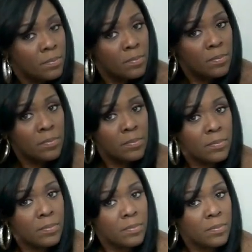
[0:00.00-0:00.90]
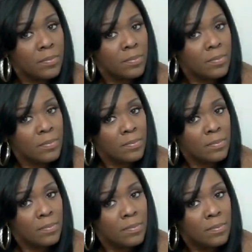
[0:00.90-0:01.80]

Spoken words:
Nothing is said.